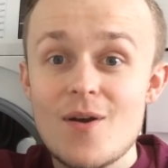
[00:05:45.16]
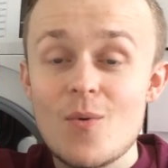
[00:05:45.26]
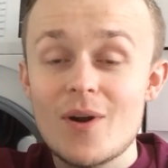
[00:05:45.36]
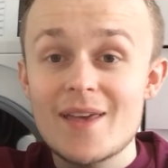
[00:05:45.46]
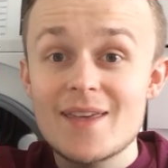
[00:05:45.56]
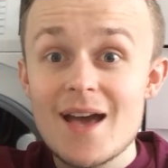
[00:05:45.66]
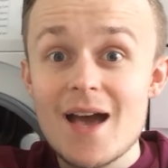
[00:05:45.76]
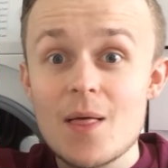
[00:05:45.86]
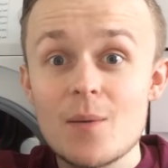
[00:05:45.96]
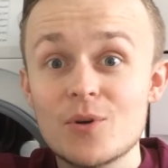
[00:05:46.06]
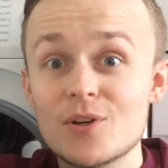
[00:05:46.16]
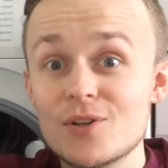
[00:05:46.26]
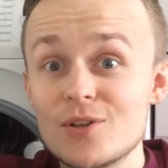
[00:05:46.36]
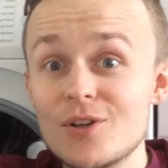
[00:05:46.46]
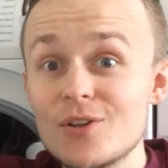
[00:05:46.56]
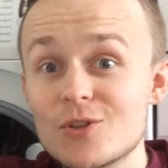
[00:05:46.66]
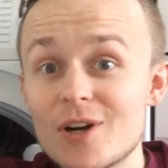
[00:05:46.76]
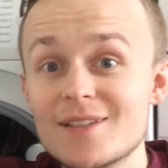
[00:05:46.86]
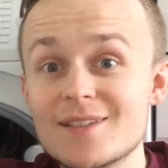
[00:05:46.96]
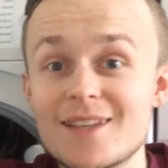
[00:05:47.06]
when I can, I'm going to
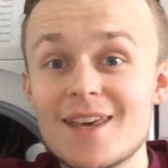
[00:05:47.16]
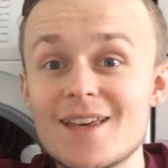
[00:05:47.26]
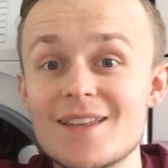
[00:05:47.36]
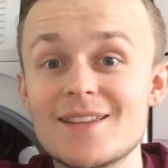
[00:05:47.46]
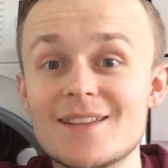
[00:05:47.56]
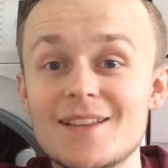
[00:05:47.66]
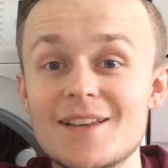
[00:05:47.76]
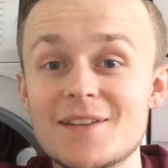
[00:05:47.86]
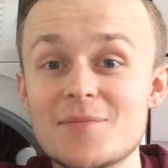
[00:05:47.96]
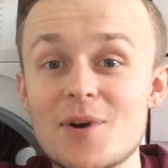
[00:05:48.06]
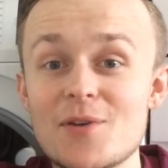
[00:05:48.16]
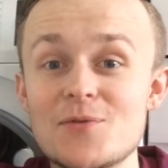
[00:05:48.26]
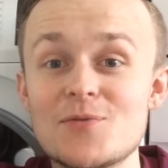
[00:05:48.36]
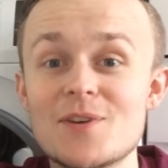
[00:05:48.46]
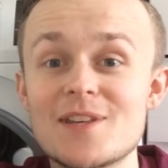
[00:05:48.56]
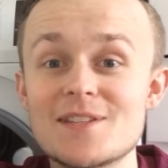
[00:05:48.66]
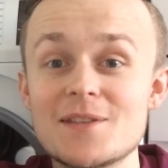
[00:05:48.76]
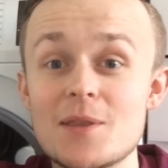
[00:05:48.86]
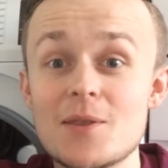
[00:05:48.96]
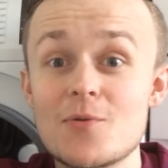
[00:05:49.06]
try to get like buy a few things
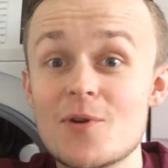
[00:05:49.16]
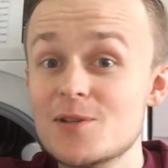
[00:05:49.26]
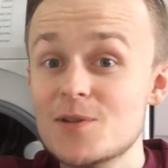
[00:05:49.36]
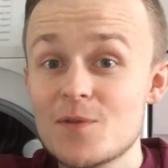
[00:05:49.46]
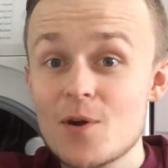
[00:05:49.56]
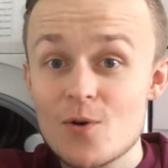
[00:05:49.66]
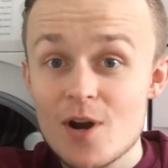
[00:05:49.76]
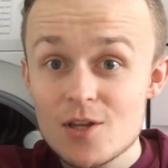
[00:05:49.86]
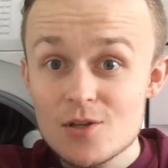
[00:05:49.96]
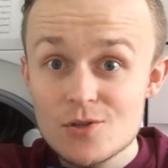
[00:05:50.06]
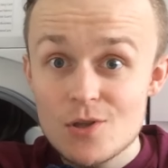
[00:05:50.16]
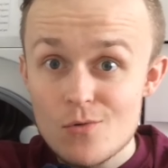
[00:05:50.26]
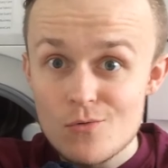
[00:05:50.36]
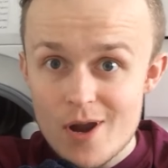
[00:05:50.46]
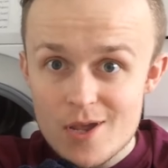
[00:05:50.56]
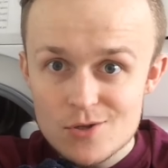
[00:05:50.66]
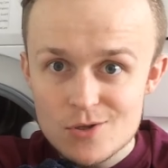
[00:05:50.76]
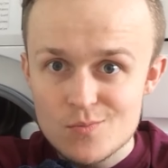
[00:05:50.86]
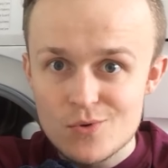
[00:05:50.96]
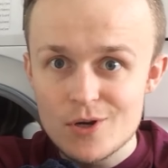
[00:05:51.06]
in the rest of their range. Their range
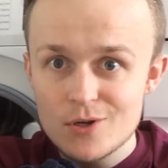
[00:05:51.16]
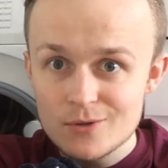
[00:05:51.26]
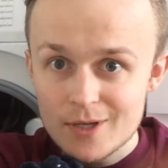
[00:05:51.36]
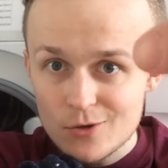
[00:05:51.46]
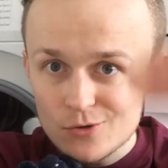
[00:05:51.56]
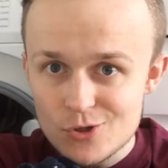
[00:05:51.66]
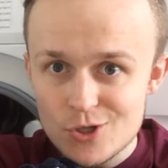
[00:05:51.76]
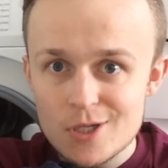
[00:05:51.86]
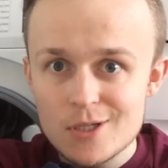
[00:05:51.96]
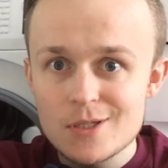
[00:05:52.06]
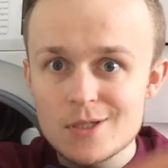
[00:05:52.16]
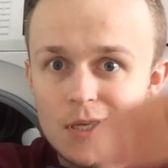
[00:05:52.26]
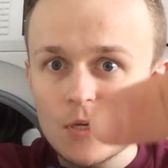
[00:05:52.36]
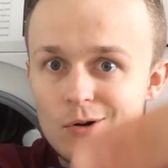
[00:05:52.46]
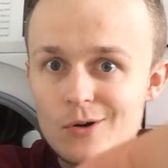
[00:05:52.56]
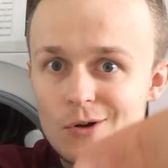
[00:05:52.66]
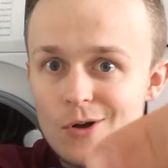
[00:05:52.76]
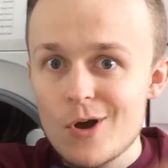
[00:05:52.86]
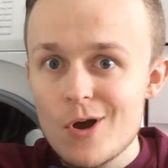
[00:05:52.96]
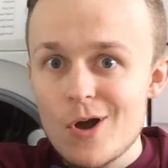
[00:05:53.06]
is pretty cool. They got jeans. They got
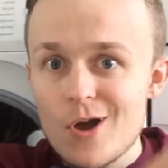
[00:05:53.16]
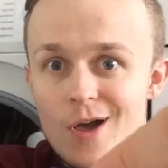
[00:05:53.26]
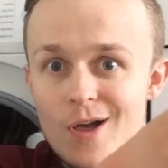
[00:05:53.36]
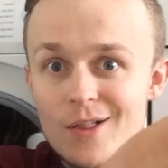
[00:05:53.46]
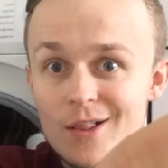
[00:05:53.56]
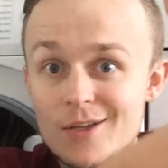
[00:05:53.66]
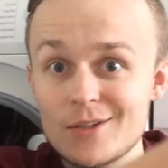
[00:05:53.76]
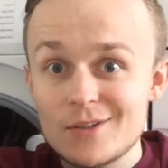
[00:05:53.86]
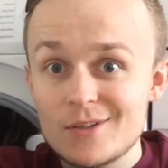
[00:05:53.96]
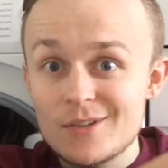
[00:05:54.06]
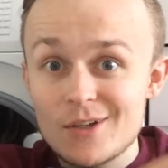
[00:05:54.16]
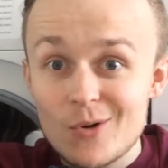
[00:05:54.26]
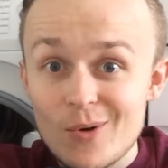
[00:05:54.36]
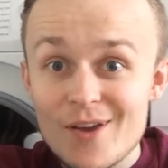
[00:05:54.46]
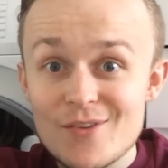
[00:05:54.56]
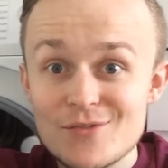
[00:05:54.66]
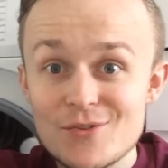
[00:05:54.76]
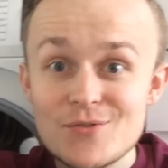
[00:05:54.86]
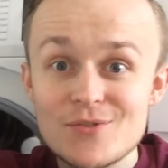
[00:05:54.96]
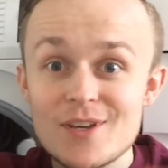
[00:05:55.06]
like quite a
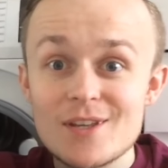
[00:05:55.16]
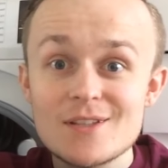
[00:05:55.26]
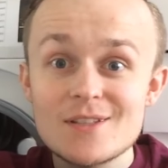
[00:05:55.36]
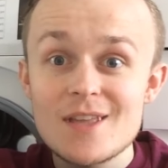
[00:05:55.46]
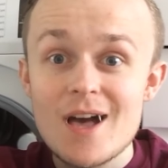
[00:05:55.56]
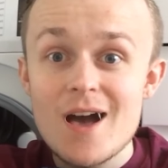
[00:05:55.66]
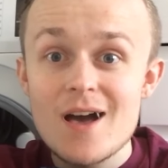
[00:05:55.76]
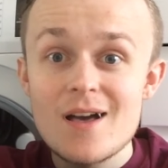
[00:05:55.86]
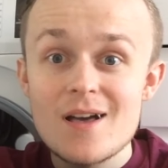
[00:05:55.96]
few things that